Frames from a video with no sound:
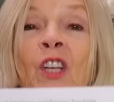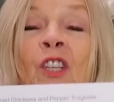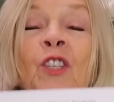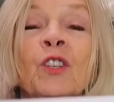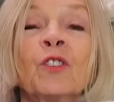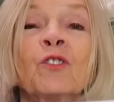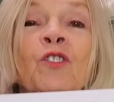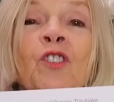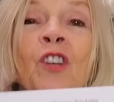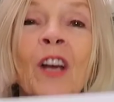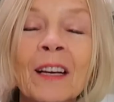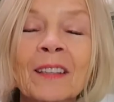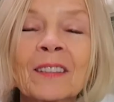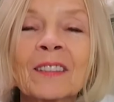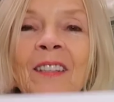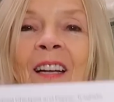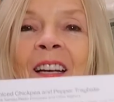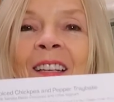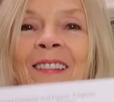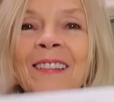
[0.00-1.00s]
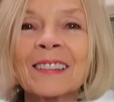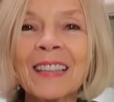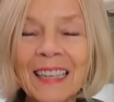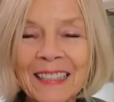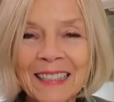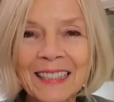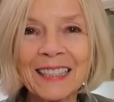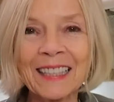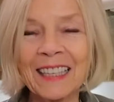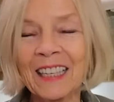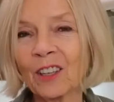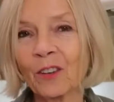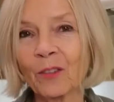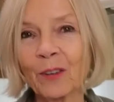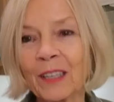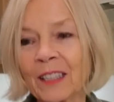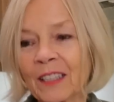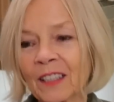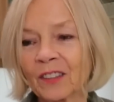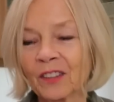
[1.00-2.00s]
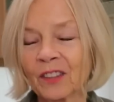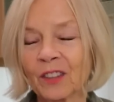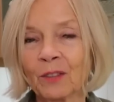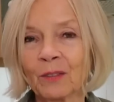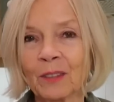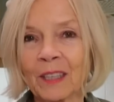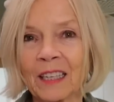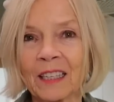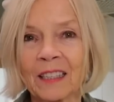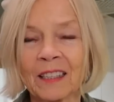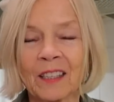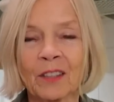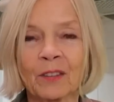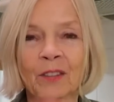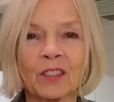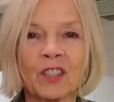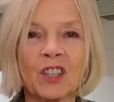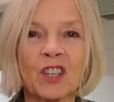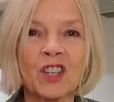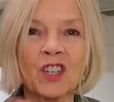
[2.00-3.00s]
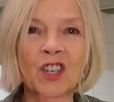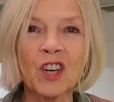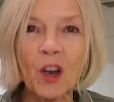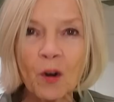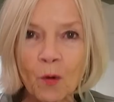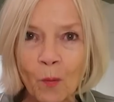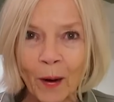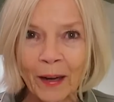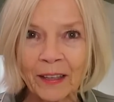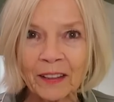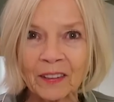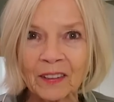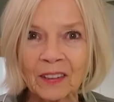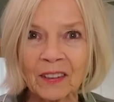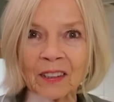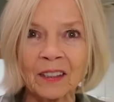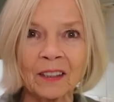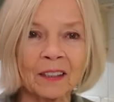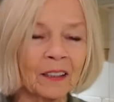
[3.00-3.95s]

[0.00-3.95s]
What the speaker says: You just are sent the ingredients you need. There is no waste.